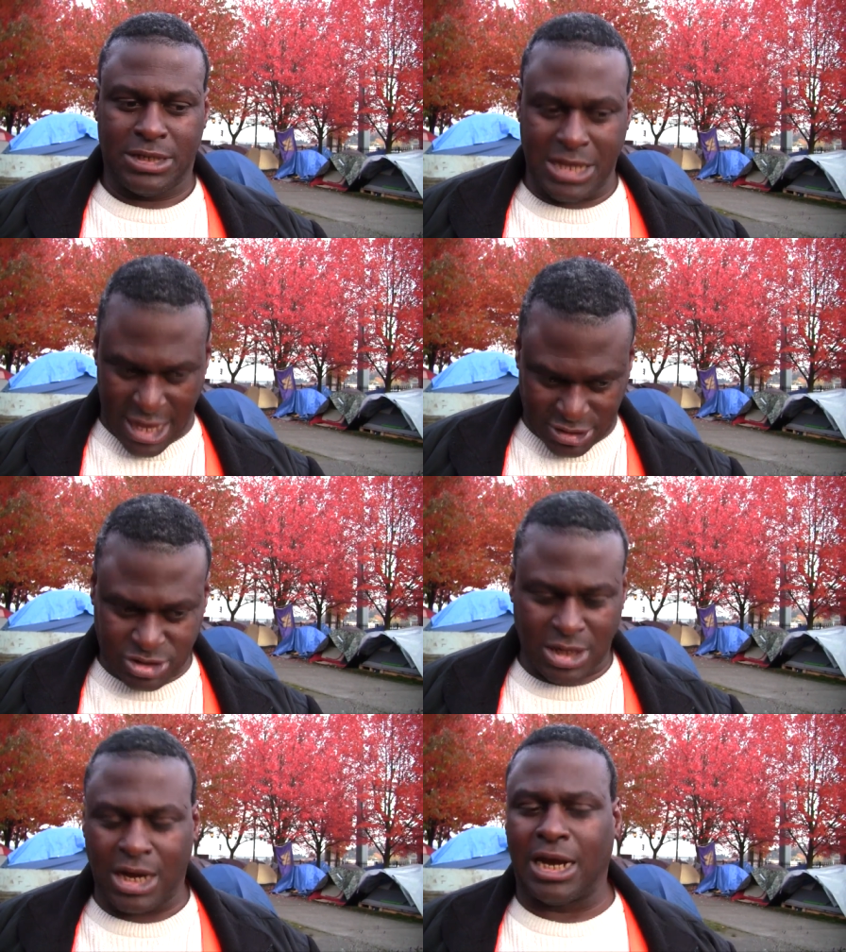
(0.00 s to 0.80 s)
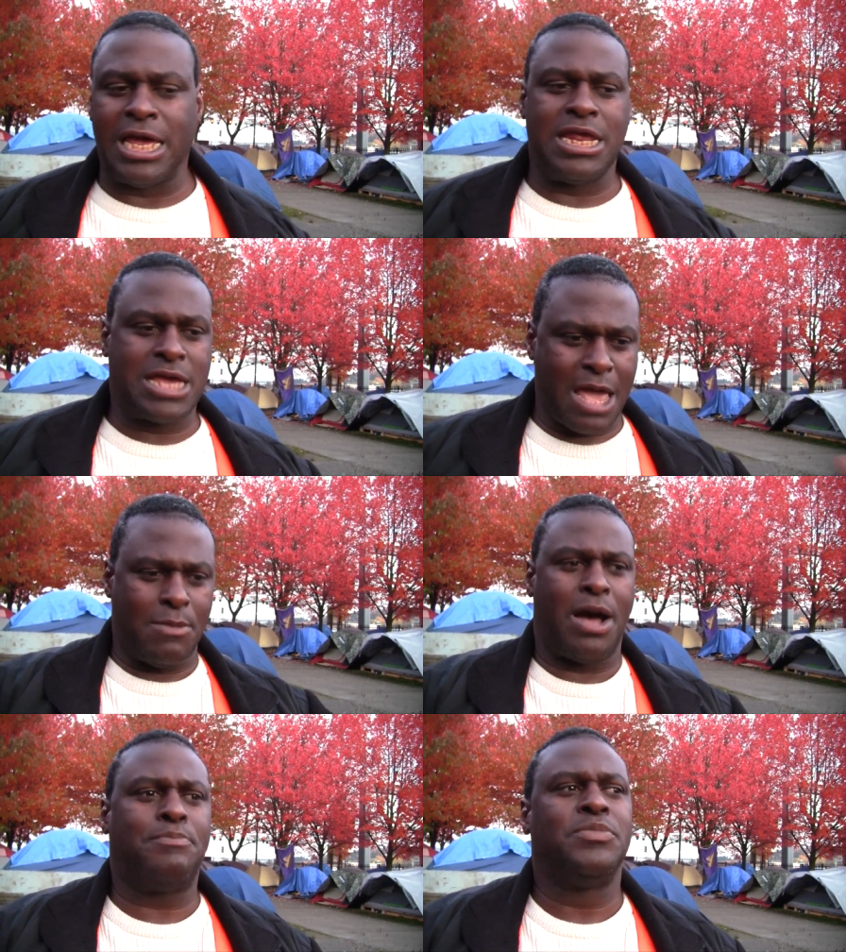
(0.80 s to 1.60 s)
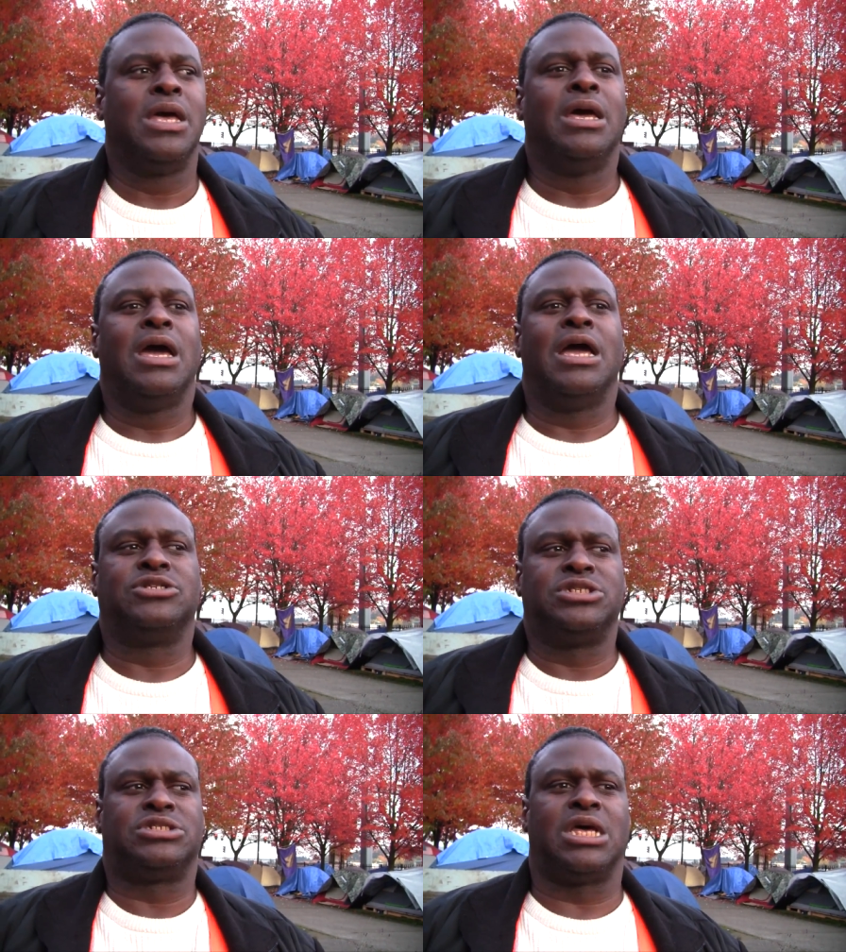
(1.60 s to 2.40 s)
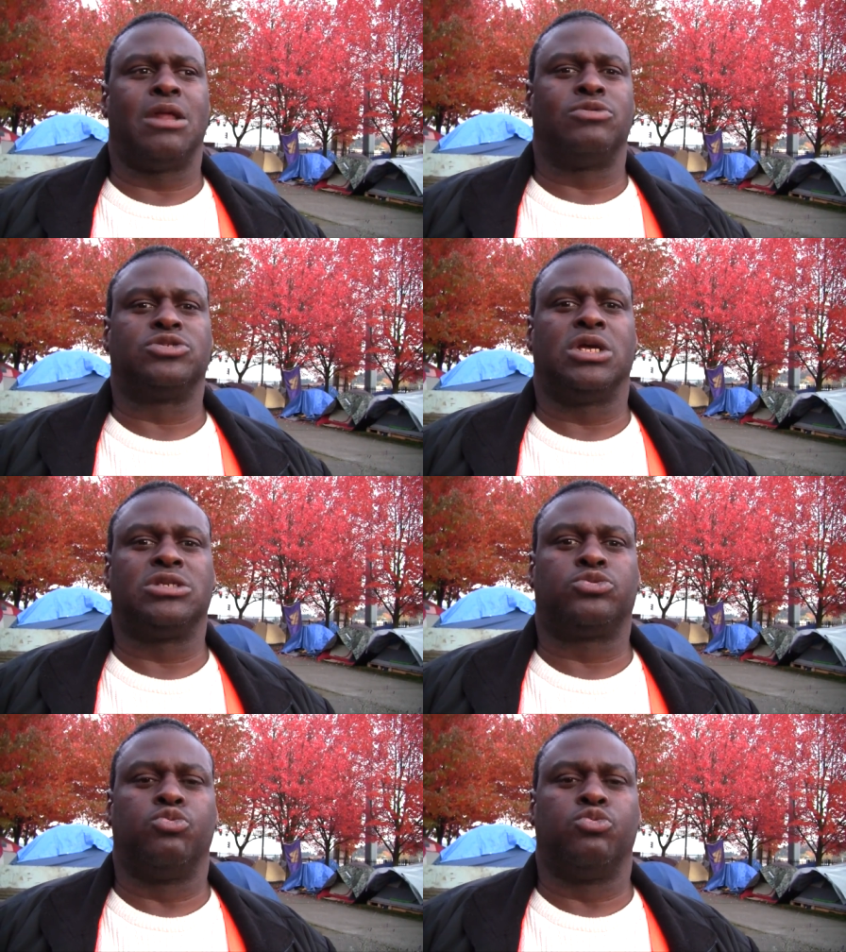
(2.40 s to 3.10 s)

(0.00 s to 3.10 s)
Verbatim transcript: Yes, the lady came up and she said it was it's